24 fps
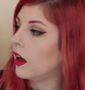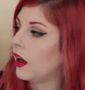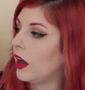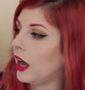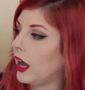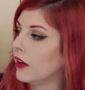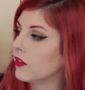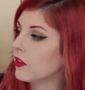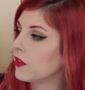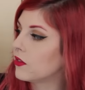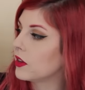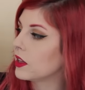I
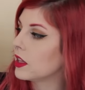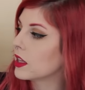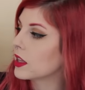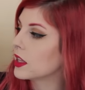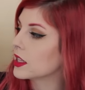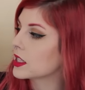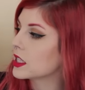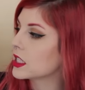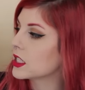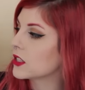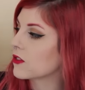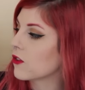have a feeling
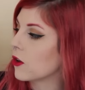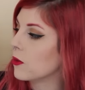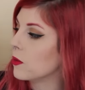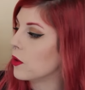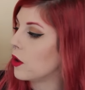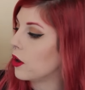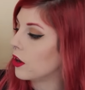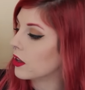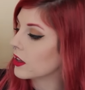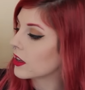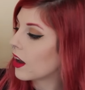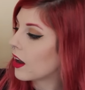this is from
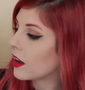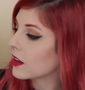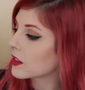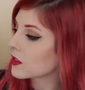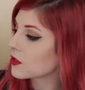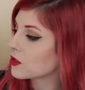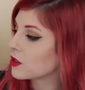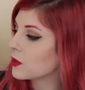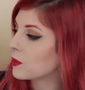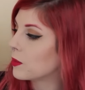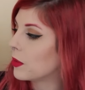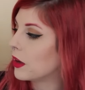early high
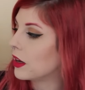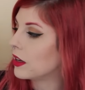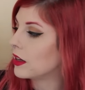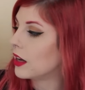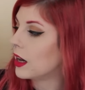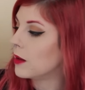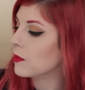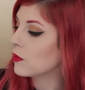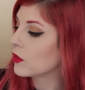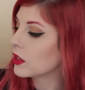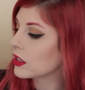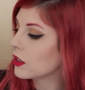school,
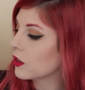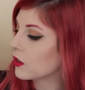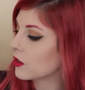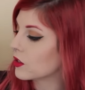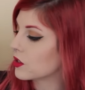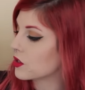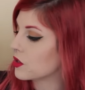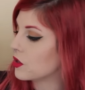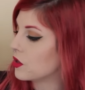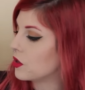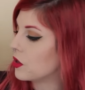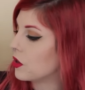but I'm really
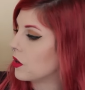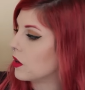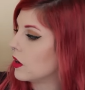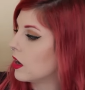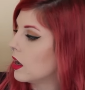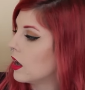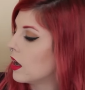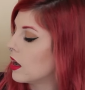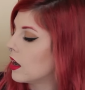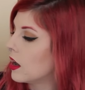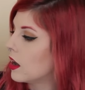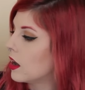not sure.